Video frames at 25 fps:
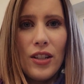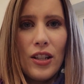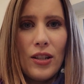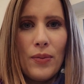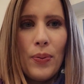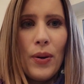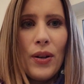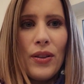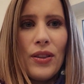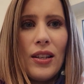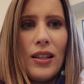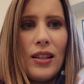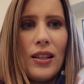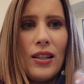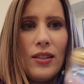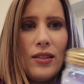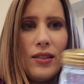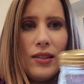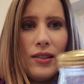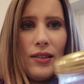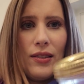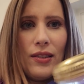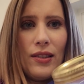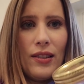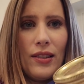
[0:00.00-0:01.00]
put the
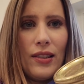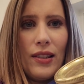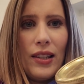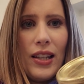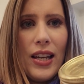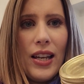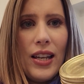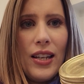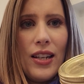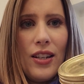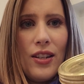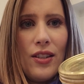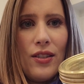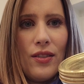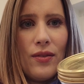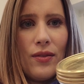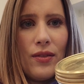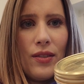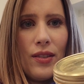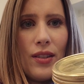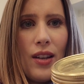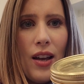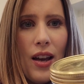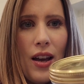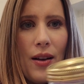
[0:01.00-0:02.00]
lid
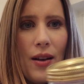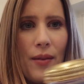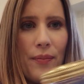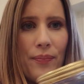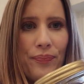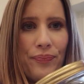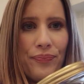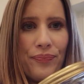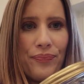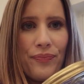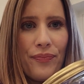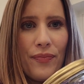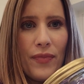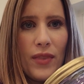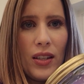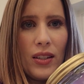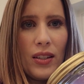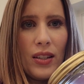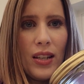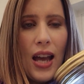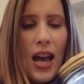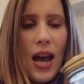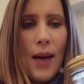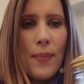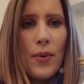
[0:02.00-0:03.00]
and
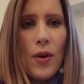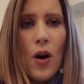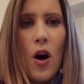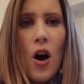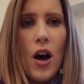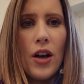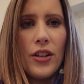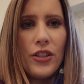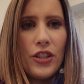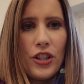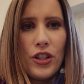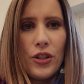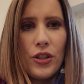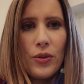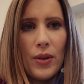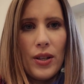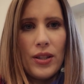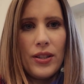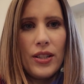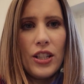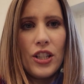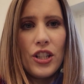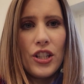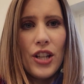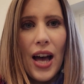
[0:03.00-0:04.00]
cap on, just twist
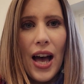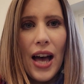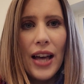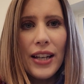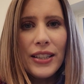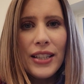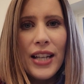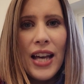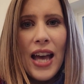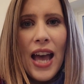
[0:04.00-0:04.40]
it shut,